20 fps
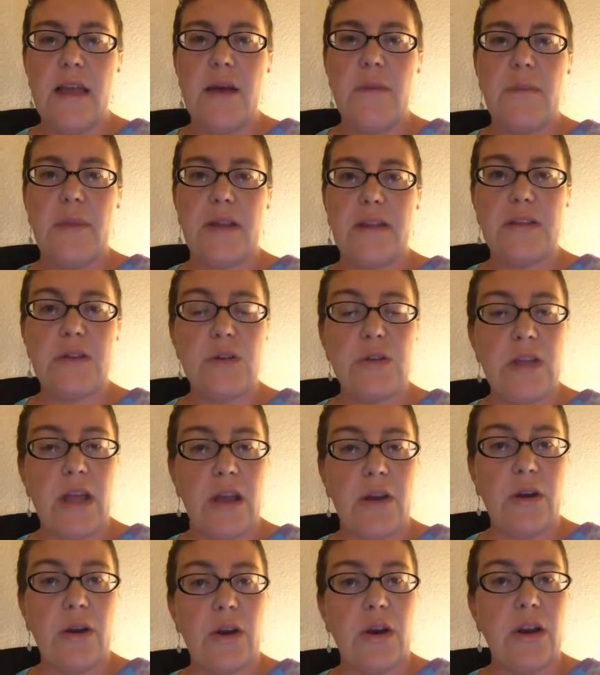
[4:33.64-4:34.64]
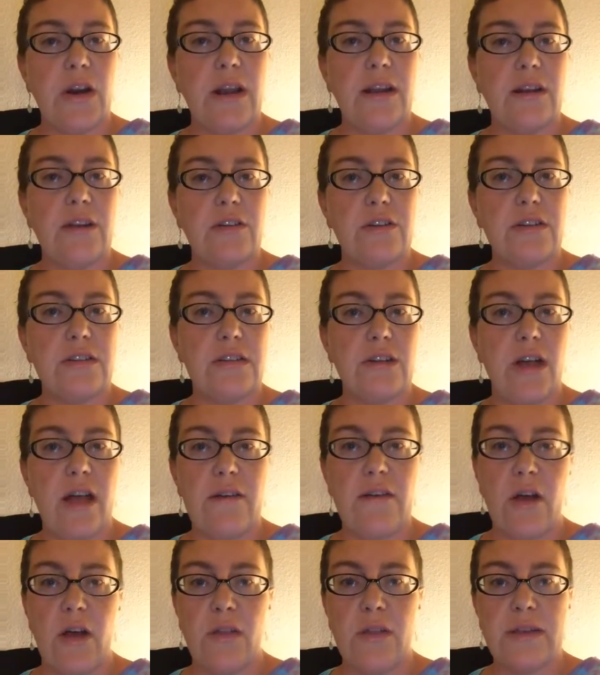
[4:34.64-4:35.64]
But as they're younger and they still
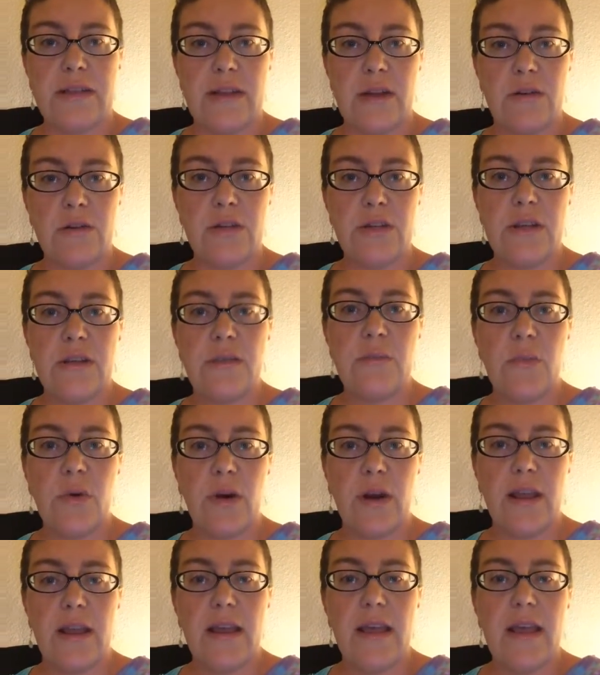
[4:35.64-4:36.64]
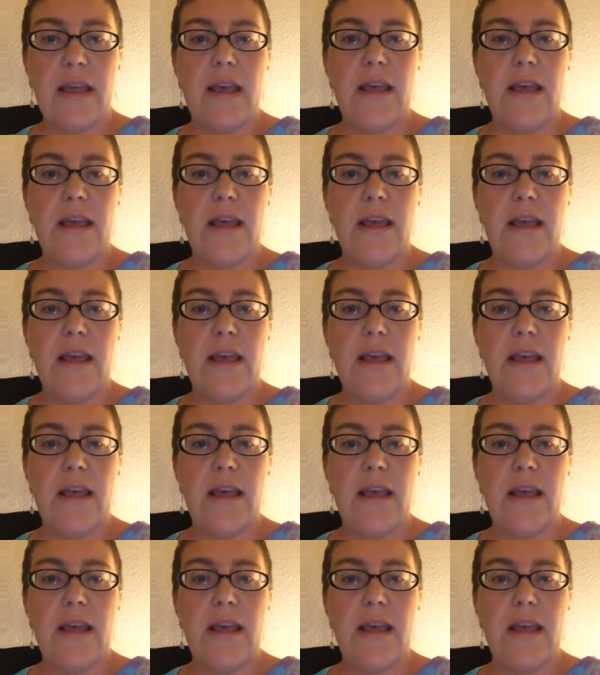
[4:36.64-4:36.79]
have all this energy in the morning,